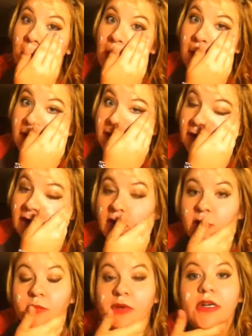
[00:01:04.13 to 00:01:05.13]
oily, so I
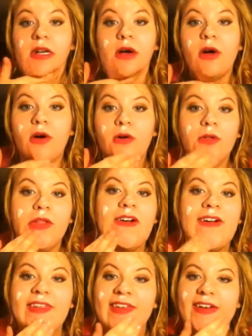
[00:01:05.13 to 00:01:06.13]
don't put a whole
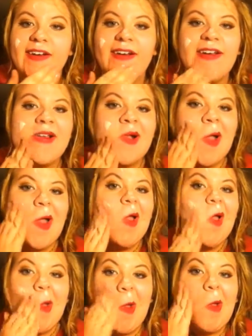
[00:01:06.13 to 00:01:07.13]
lot there,
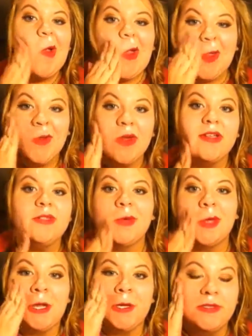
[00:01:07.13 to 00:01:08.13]
as well as
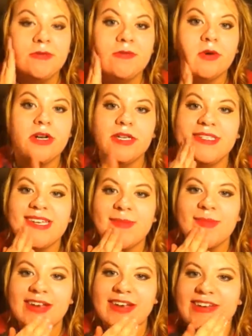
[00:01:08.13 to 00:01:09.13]
my nose and forehead,
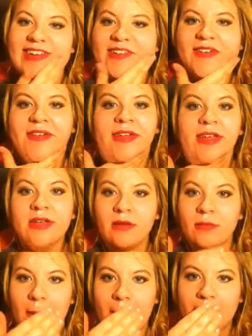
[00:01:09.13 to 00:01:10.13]
same kind of deal.
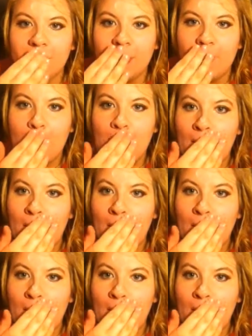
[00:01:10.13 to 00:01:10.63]
Mainly